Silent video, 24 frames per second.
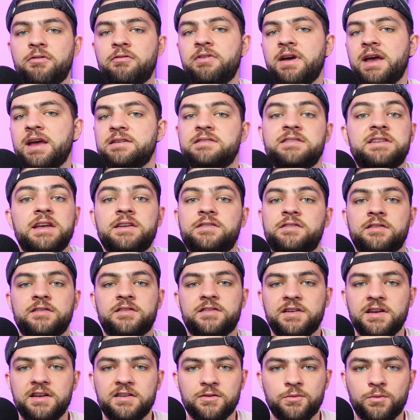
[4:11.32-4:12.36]
of a decent
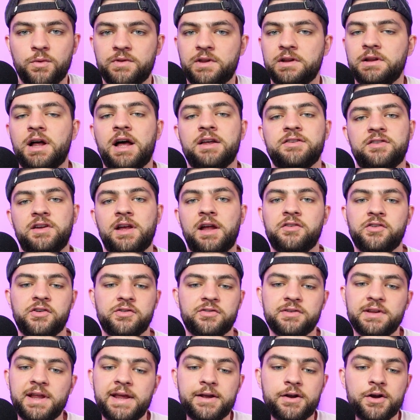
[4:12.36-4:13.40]
season with the Los
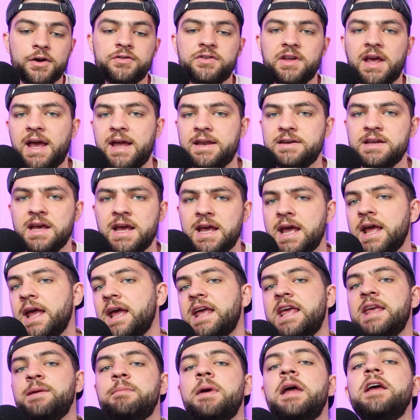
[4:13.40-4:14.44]
Angeles Lakers, and
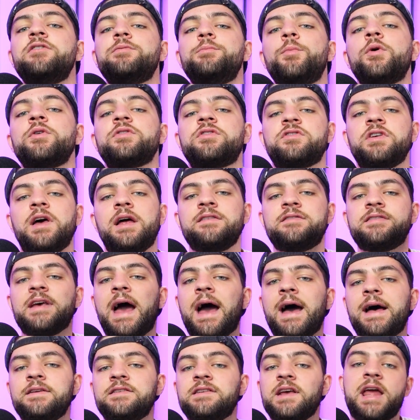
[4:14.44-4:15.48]
he makes more sense
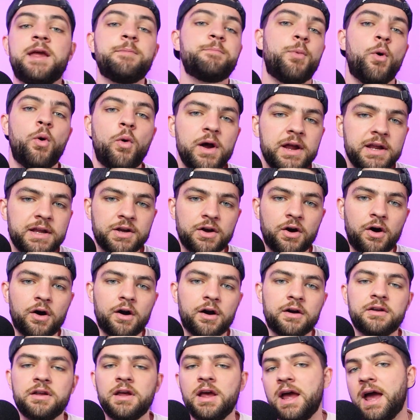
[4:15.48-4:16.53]
as a point
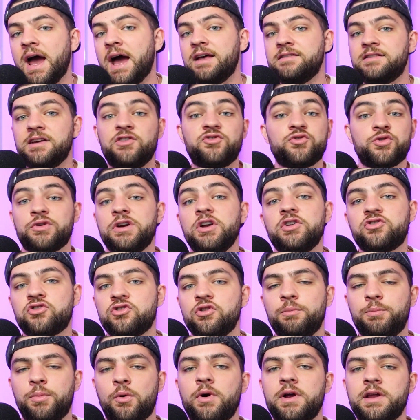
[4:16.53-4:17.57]
guard, as a
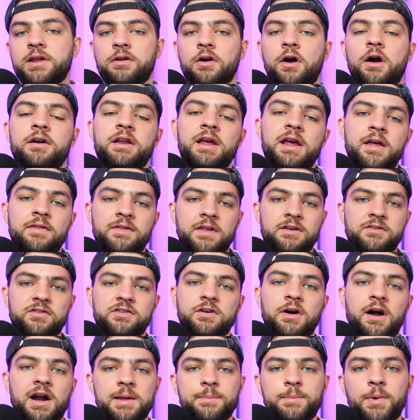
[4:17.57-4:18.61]
traditional point guard, than
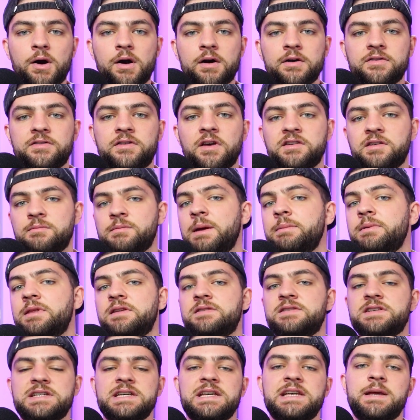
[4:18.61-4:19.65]
Scottie Barnes does, and maybe the
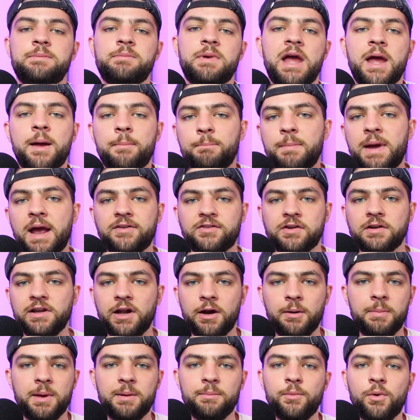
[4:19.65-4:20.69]
team makes a
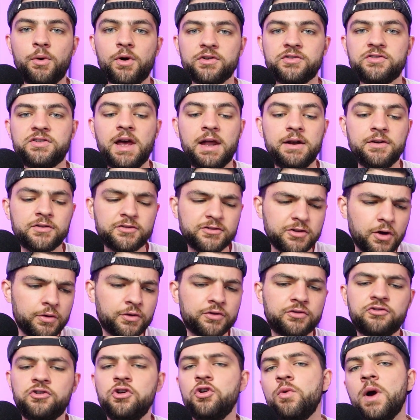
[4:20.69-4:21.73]
little bit more sense. So
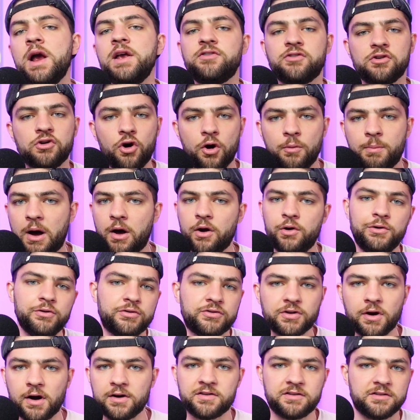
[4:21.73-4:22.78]
there's two ways to go about who
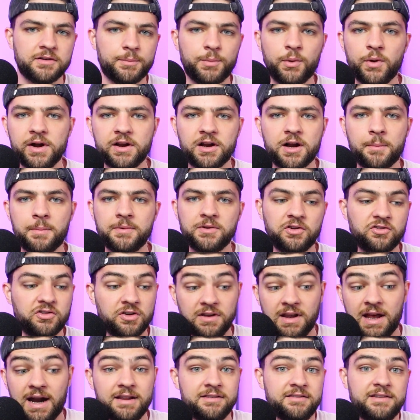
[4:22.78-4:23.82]
starts in the point guard position,
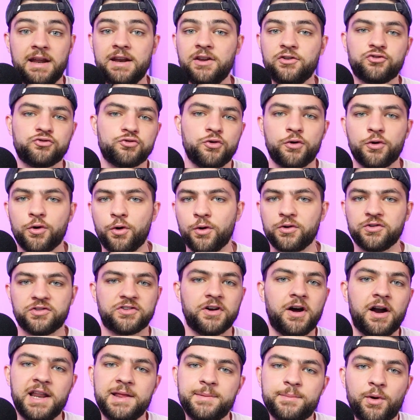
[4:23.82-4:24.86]
that is Dennis Schröder or
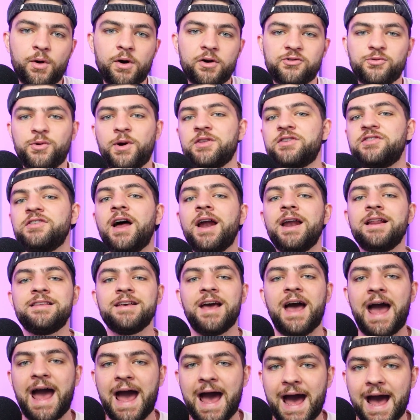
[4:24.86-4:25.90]
Scottie Barnes. So I decided
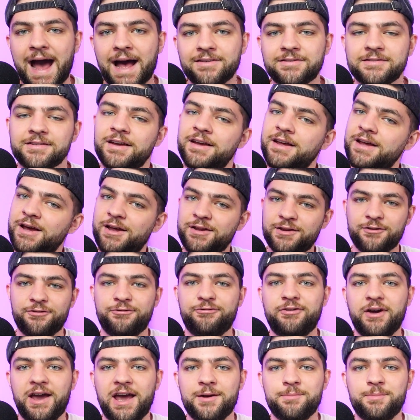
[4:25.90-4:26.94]
to ask the
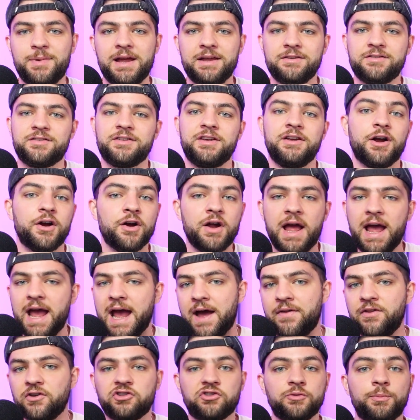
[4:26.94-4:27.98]
fan base here
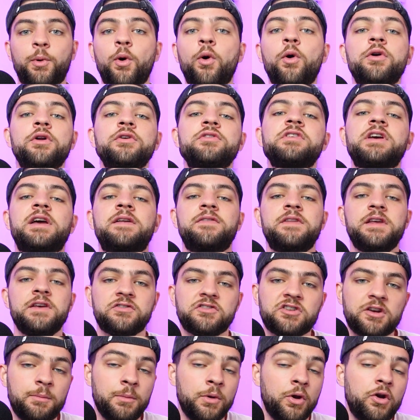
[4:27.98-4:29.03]
and the supporters in this
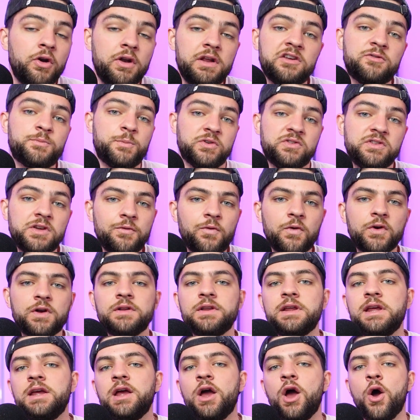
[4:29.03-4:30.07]
community
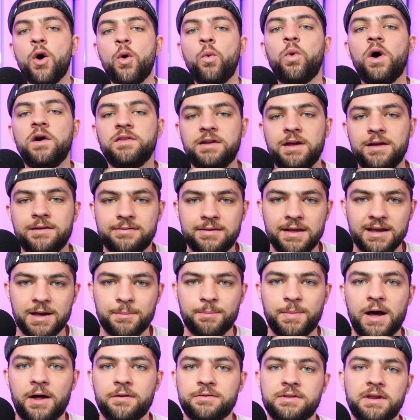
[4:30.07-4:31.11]
specifically what they think
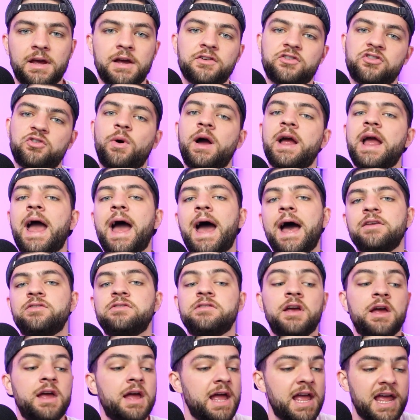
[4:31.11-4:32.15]
about this. So I
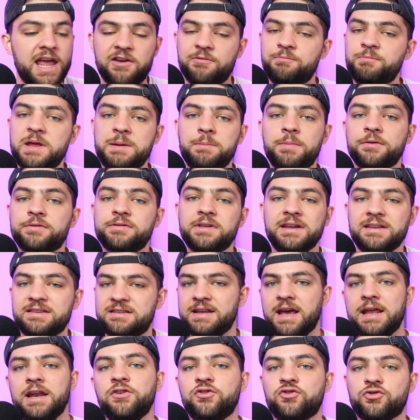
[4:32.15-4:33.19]
asked if people think
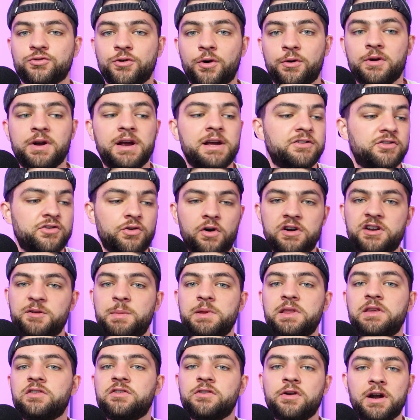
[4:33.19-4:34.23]
Dennis Schröder is going to be
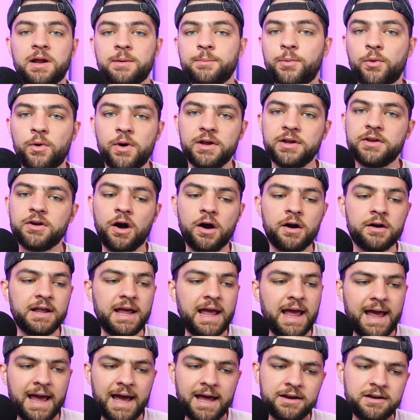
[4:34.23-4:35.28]
the starting point guard,
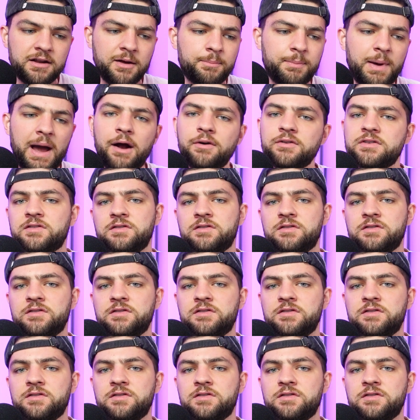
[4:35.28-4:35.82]
and about